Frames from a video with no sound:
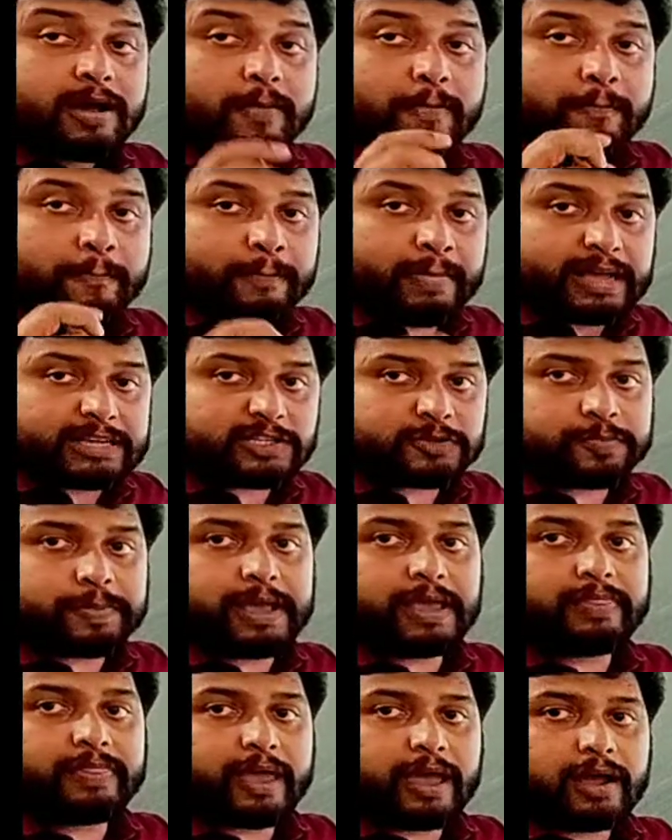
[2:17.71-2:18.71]
must
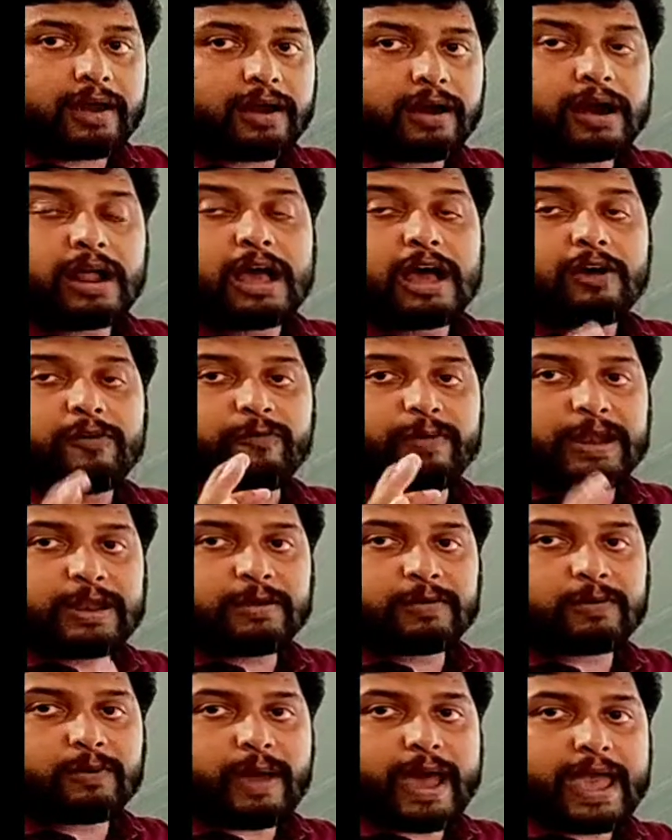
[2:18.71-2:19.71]
be there when
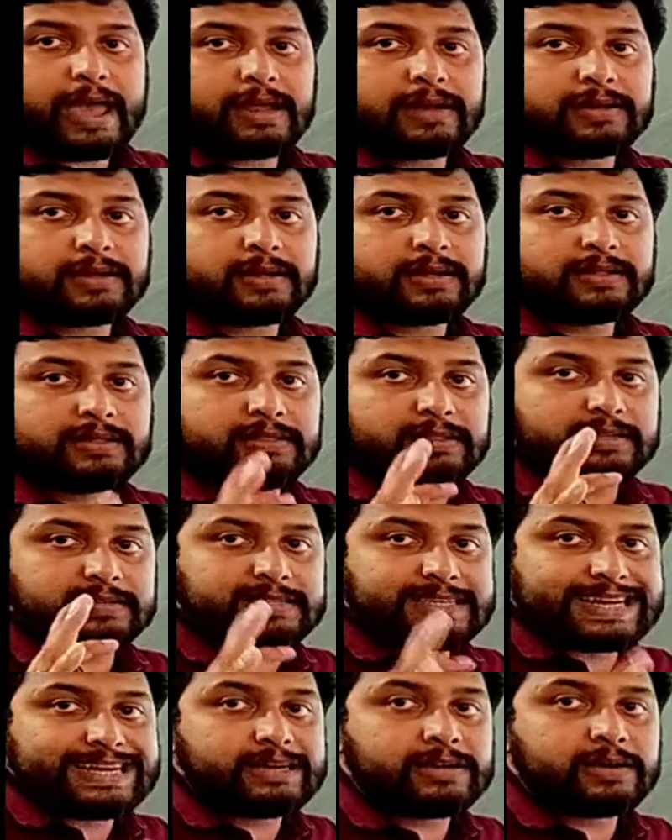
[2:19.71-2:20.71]
you write the
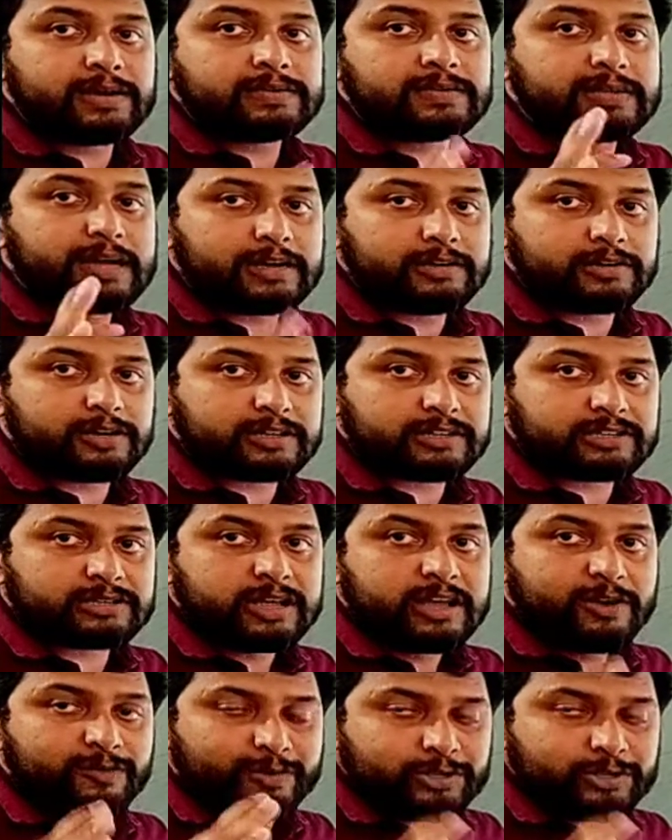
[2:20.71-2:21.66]
sender's address,